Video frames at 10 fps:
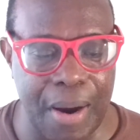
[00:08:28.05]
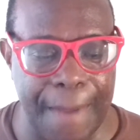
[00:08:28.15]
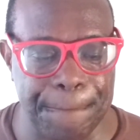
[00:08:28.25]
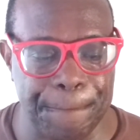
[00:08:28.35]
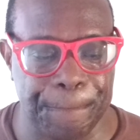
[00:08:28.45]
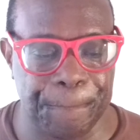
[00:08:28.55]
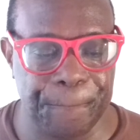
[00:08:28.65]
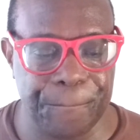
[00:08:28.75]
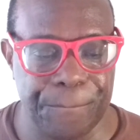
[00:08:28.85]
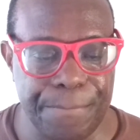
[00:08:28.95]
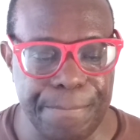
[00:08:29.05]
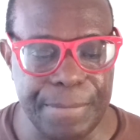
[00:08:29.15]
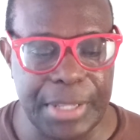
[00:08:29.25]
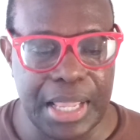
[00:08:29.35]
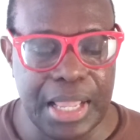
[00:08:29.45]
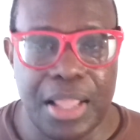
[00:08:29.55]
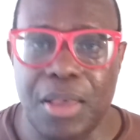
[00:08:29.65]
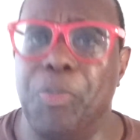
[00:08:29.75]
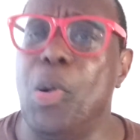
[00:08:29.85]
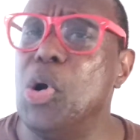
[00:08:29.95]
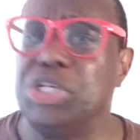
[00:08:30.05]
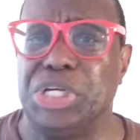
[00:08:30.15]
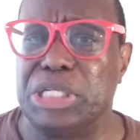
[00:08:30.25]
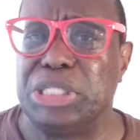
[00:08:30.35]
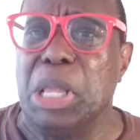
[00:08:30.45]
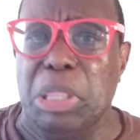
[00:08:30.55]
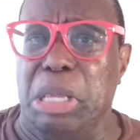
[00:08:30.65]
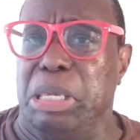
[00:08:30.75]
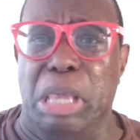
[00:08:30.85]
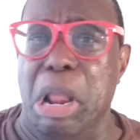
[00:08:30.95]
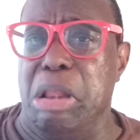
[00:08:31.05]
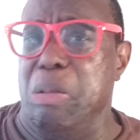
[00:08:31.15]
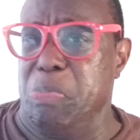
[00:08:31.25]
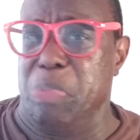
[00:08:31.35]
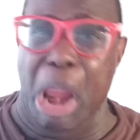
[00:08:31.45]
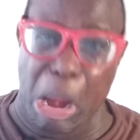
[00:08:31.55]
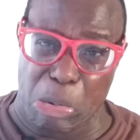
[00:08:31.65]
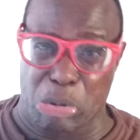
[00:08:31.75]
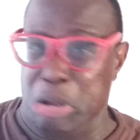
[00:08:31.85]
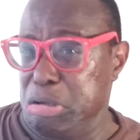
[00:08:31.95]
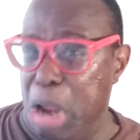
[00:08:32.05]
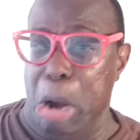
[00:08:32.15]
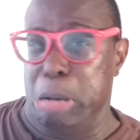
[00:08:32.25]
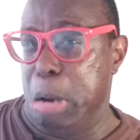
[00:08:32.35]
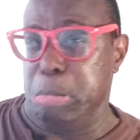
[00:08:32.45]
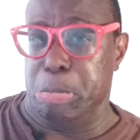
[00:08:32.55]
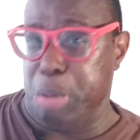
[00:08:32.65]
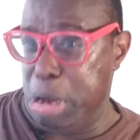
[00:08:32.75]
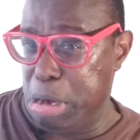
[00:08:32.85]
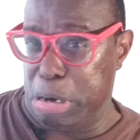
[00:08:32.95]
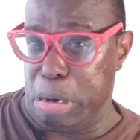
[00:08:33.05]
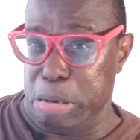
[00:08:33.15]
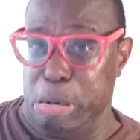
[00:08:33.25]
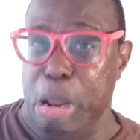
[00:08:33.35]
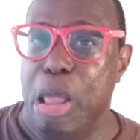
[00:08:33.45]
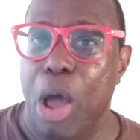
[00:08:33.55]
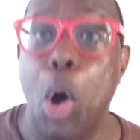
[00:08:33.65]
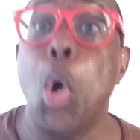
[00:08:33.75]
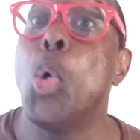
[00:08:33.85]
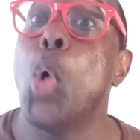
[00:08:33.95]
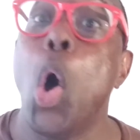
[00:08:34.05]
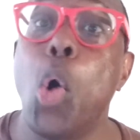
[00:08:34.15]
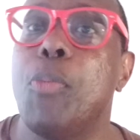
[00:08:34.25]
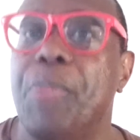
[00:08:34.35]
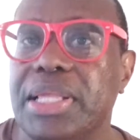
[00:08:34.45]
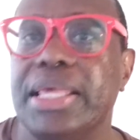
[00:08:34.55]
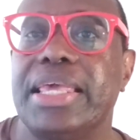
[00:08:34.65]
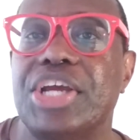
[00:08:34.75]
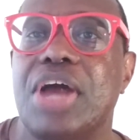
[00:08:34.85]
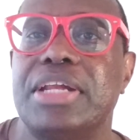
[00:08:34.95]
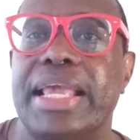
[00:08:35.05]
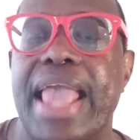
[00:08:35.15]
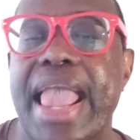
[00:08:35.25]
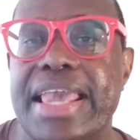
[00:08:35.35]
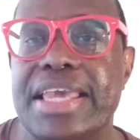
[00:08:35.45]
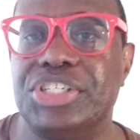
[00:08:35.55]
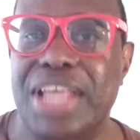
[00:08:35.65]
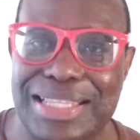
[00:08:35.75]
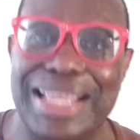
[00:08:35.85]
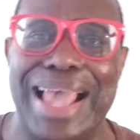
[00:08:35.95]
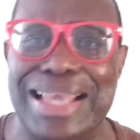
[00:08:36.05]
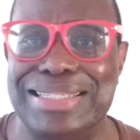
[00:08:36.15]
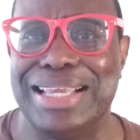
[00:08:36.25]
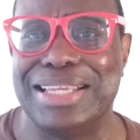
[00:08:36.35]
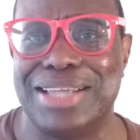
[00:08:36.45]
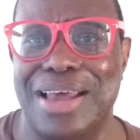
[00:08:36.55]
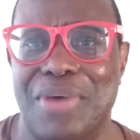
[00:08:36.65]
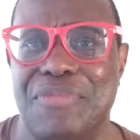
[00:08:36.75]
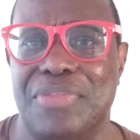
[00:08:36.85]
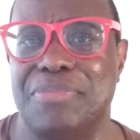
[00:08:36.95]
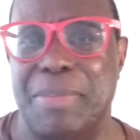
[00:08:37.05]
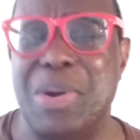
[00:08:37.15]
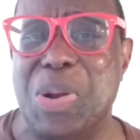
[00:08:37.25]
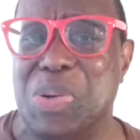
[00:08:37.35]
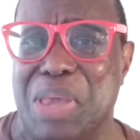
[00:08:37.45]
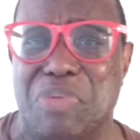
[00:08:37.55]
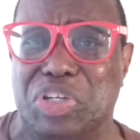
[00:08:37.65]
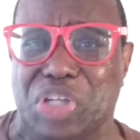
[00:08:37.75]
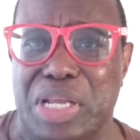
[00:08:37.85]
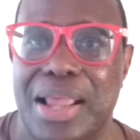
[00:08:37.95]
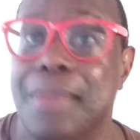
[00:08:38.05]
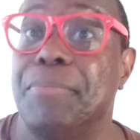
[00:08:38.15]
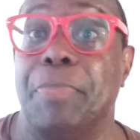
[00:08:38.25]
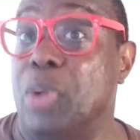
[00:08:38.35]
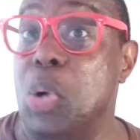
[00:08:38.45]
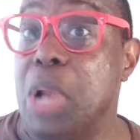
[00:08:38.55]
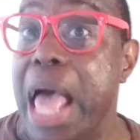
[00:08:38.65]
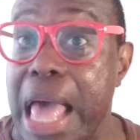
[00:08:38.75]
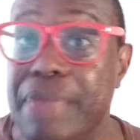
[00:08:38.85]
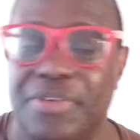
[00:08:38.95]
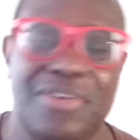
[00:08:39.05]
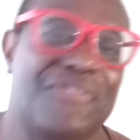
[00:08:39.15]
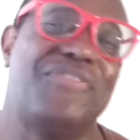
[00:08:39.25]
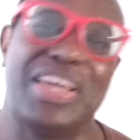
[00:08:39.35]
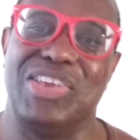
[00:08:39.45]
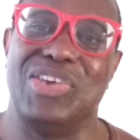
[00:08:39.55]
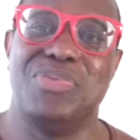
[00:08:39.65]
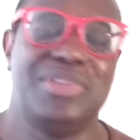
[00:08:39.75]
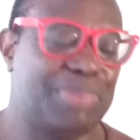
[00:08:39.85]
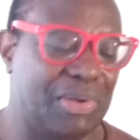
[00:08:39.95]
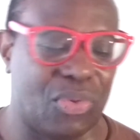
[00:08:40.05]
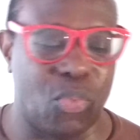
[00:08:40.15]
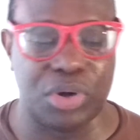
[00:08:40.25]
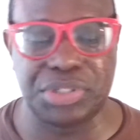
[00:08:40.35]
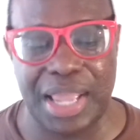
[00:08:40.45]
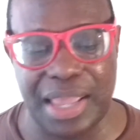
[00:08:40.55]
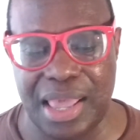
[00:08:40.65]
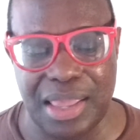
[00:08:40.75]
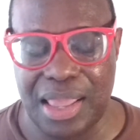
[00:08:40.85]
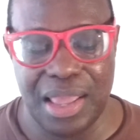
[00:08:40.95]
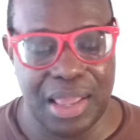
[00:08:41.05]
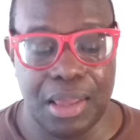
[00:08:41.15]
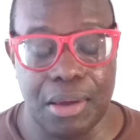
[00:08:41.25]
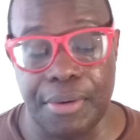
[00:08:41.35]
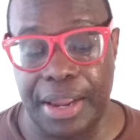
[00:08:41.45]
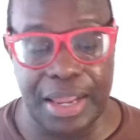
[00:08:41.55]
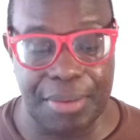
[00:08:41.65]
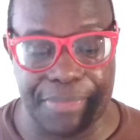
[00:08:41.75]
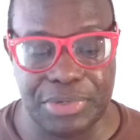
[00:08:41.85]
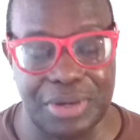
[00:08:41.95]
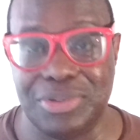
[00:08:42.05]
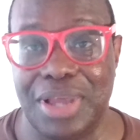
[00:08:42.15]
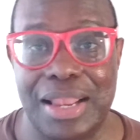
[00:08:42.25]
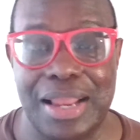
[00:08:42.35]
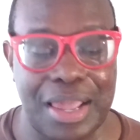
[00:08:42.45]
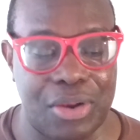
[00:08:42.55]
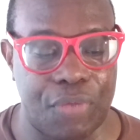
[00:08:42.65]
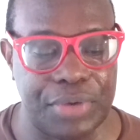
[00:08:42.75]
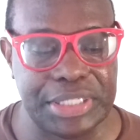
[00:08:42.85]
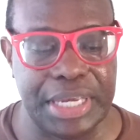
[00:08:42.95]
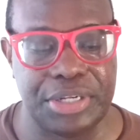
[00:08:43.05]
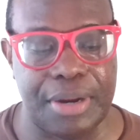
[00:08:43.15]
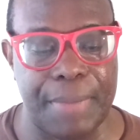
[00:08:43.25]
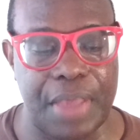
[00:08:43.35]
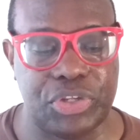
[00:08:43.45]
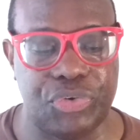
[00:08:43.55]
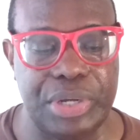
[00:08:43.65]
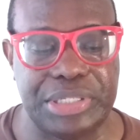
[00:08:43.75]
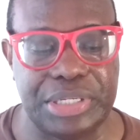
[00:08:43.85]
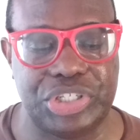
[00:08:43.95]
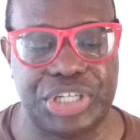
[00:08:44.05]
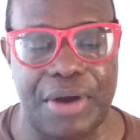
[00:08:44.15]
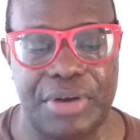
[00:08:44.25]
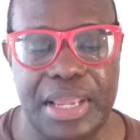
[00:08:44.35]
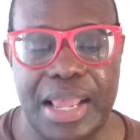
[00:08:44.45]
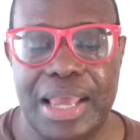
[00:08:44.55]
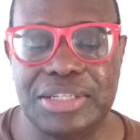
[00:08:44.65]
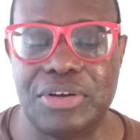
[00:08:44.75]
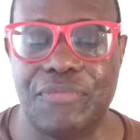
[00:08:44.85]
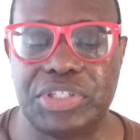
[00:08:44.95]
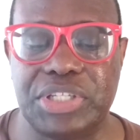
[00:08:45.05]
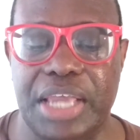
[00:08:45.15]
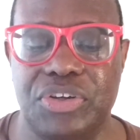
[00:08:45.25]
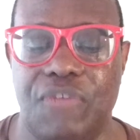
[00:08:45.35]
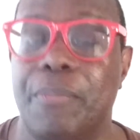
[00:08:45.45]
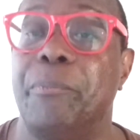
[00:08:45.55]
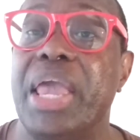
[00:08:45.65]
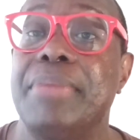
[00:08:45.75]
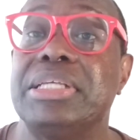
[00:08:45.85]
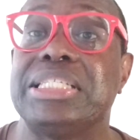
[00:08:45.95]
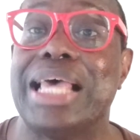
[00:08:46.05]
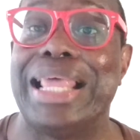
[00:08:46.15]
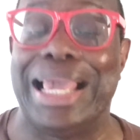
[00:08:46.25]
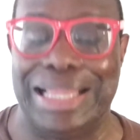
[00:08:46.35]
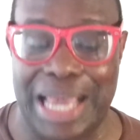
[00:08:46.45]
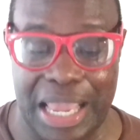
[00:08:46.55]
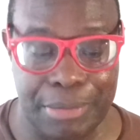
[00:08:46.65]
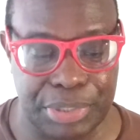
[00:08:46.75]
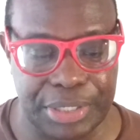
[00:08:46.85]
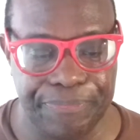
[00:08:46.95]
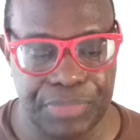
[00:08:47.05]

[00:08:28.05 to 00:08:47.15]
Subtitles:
All right. Abortionists, they're killing the baby, they're selling off the pieces. Oh, pick the child in a cage. Yeah, the ICE take a child away from the baby. We don't give a shit. But pro-life? Oh, fuck you. These people are the worst. All right, anyway, so I'm not going to go off on a tangent here. Mother Teresa's charity is under investigation over baby selling claims.